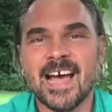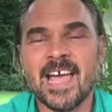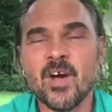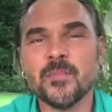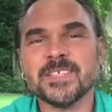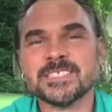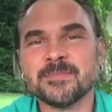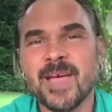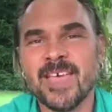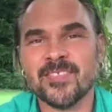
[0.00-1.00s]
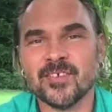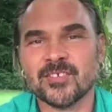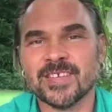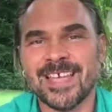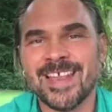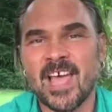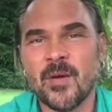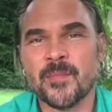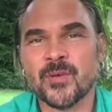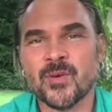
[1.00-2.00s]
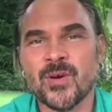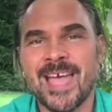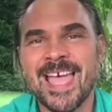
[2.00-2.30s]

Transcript: I hope this method can help you